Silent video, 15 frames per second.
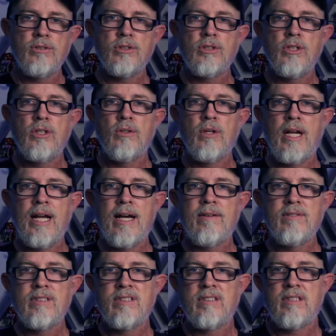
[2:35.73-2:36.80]
so you don't
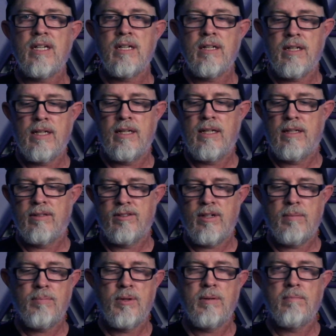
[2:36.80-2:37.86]
have a second
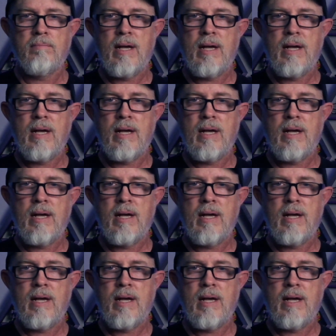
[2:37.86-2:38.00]
separate